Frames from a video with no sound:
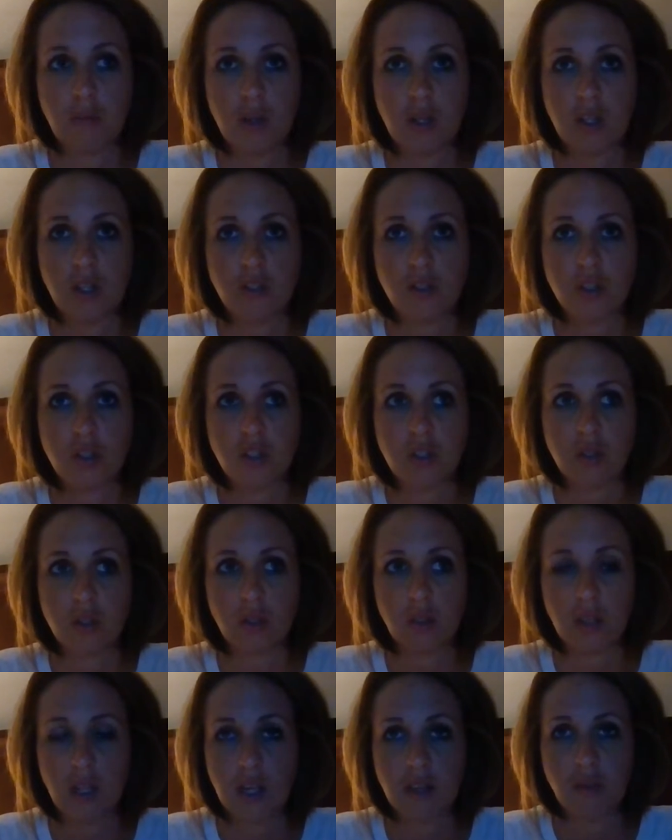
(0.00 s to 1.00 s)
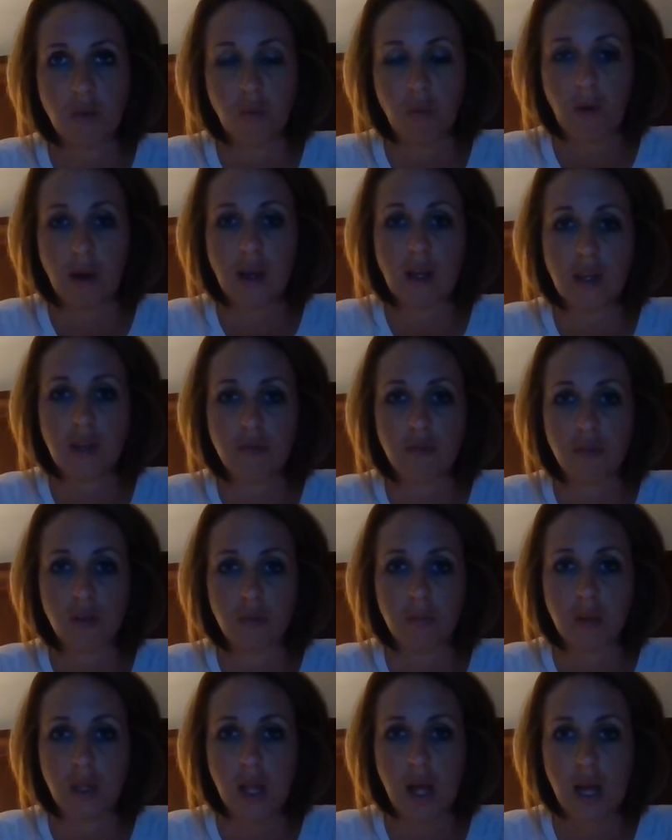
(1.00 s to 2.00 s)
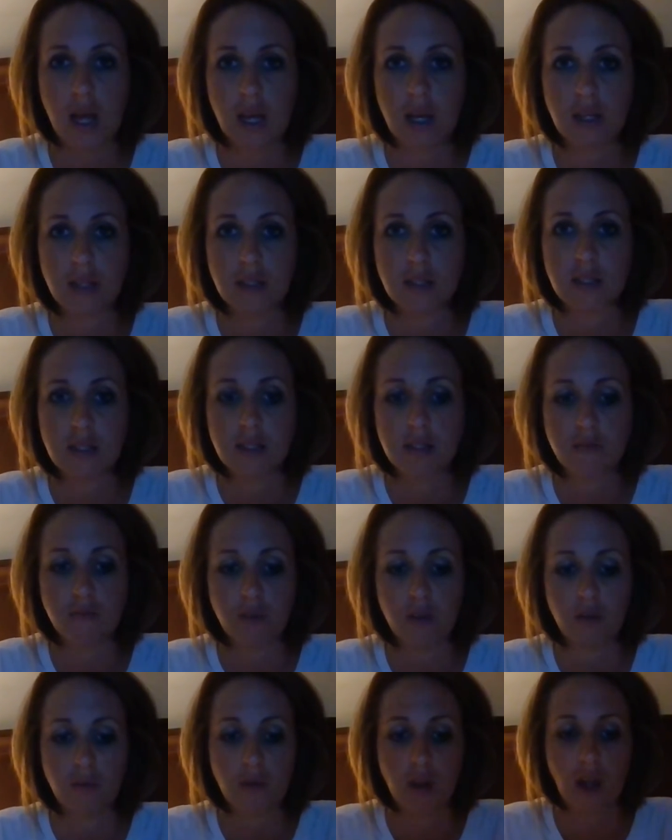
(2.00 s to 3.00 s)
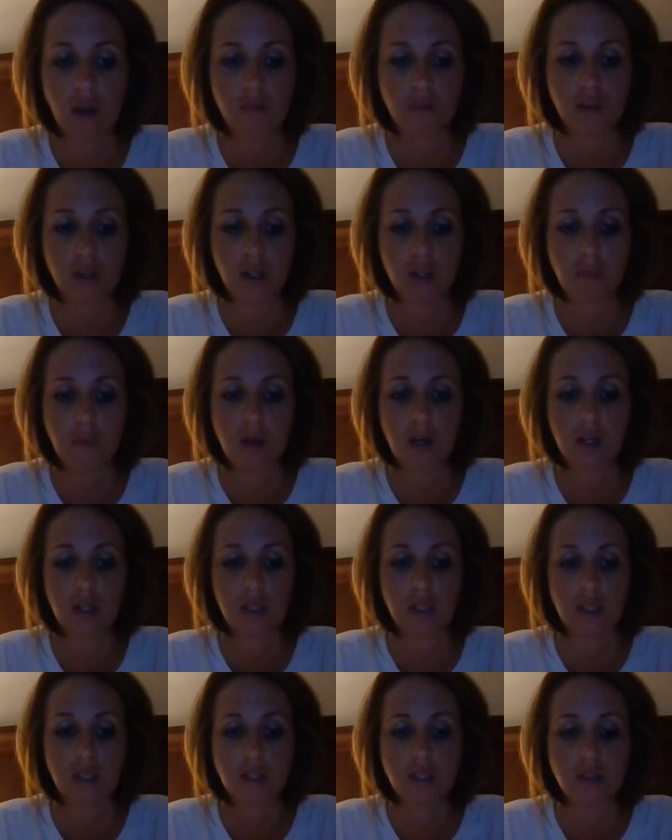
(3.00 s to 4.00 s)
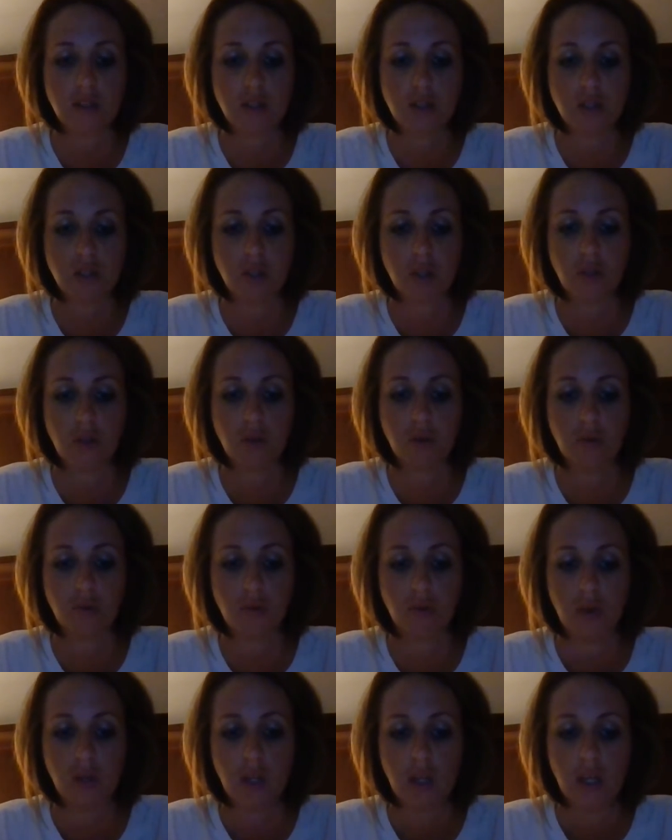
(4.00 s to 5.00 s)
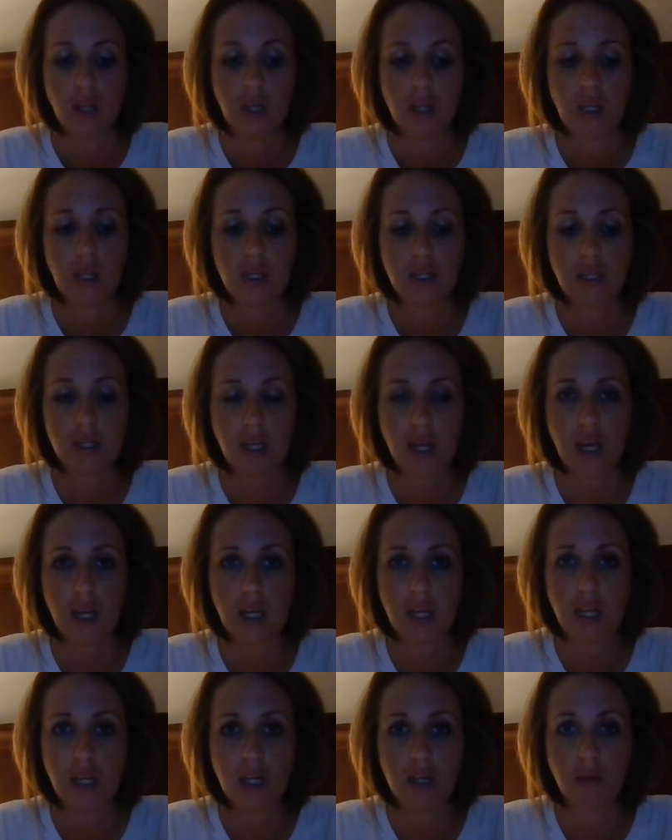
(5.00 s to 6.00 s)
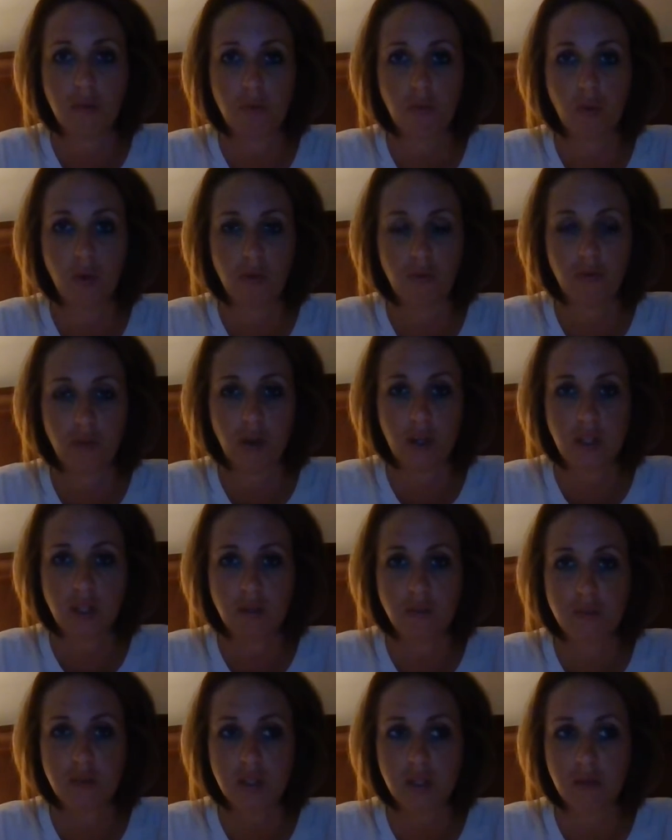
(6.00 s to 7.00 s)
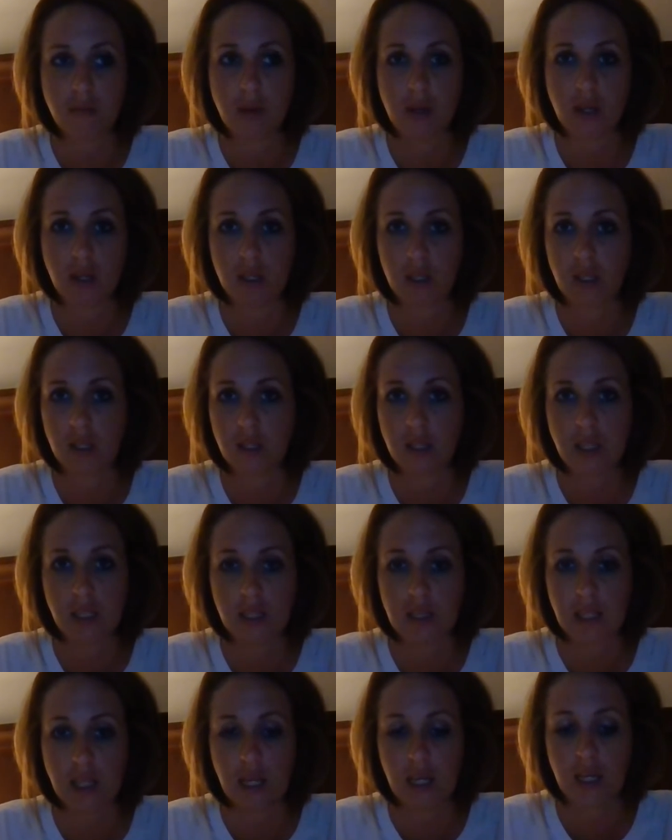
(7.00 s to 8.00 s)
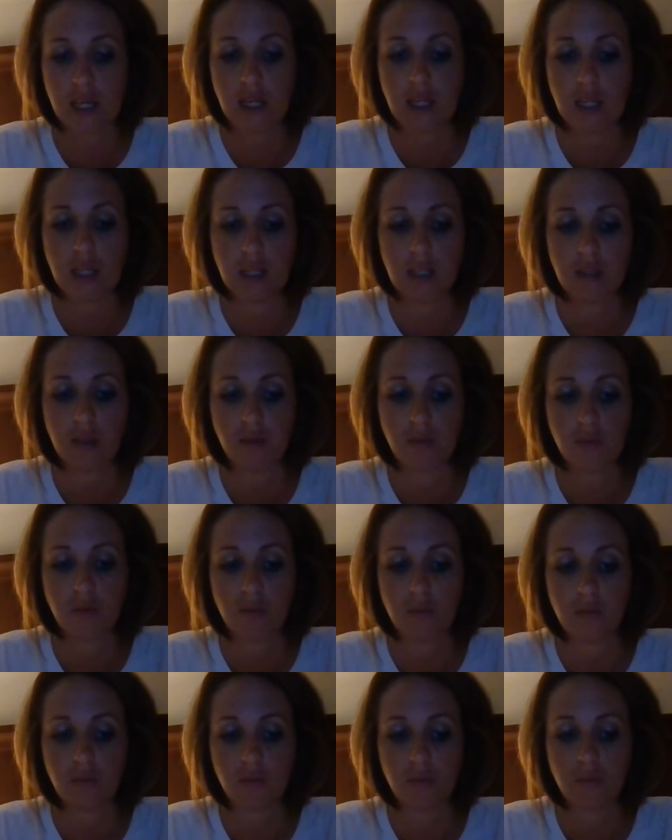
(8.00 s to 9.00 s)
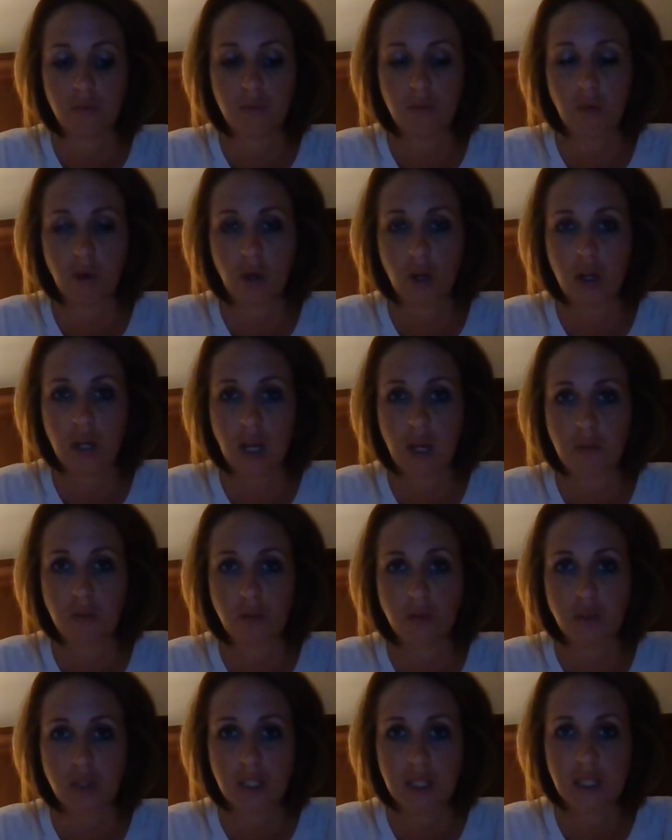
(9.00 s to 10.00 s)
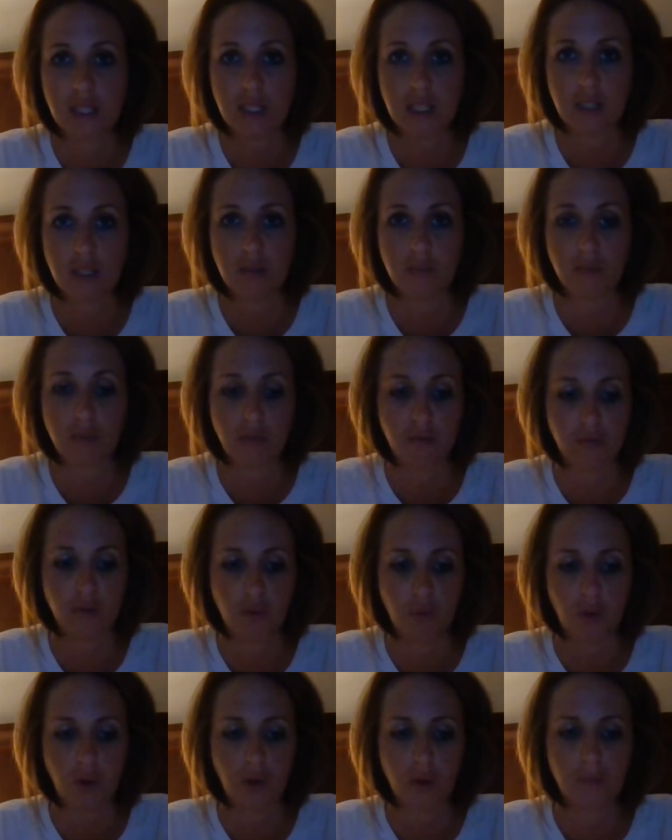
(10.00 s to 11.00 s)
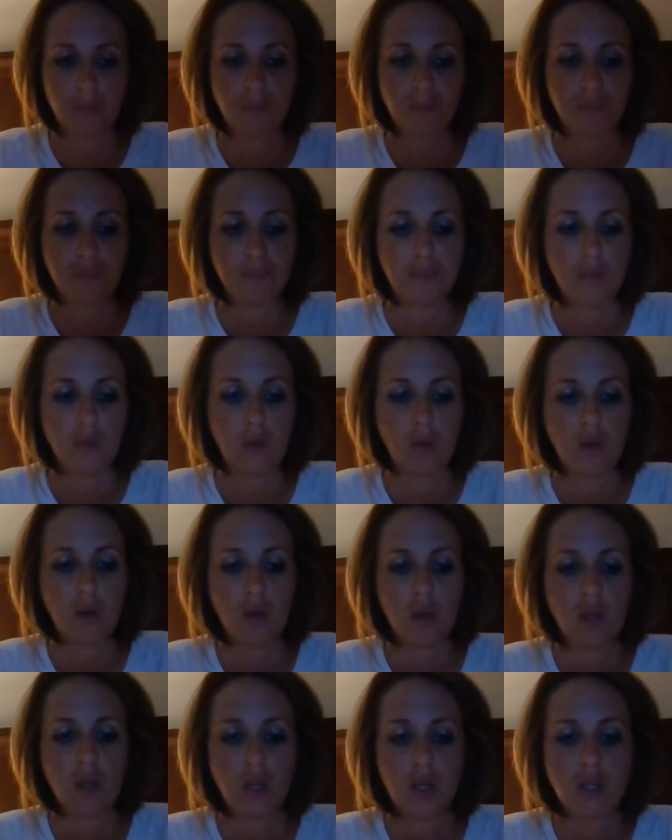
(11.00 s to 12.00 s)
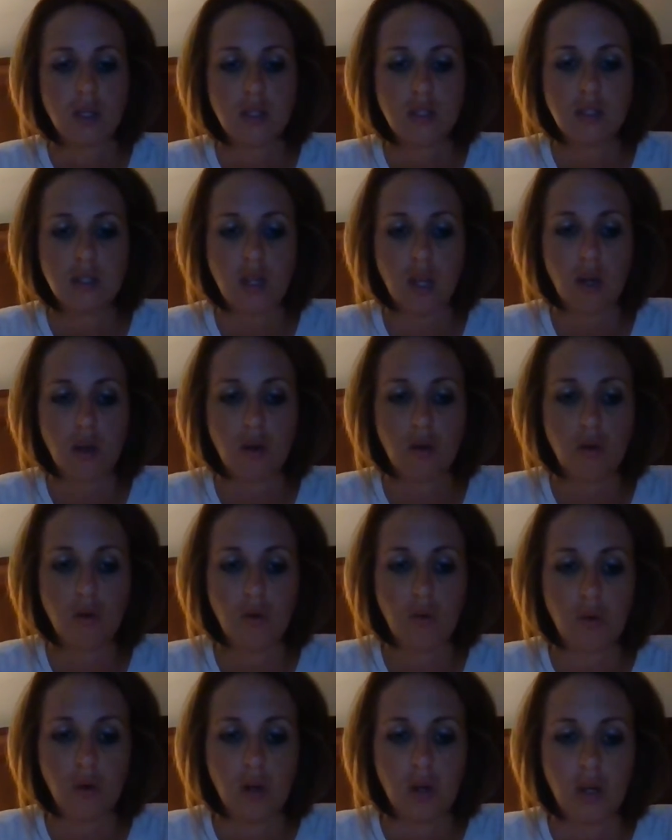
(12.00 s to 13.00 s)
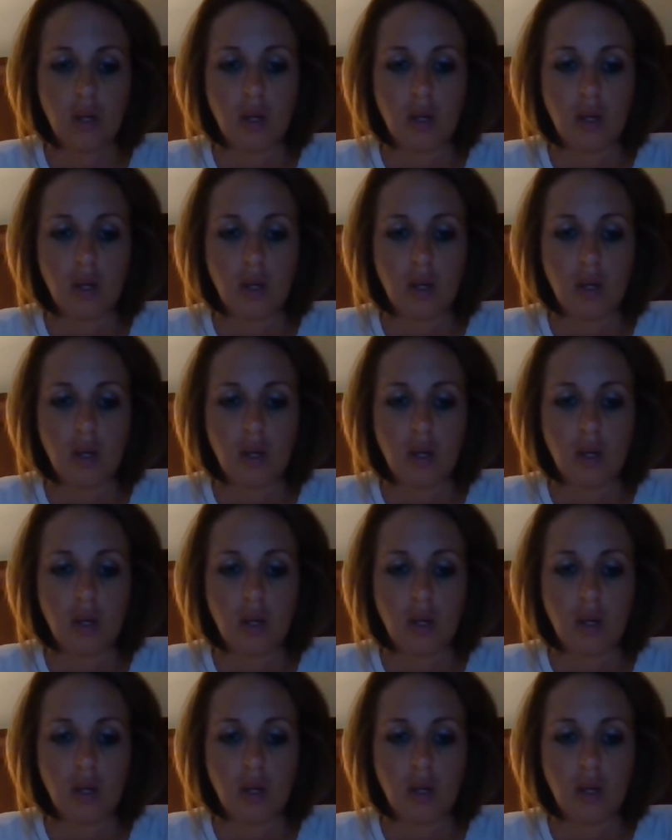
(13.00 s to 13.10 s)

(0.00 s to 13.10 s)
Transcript: much led the way for blacks, for African Americans to gain more freedoms in America that they were unable to get before. So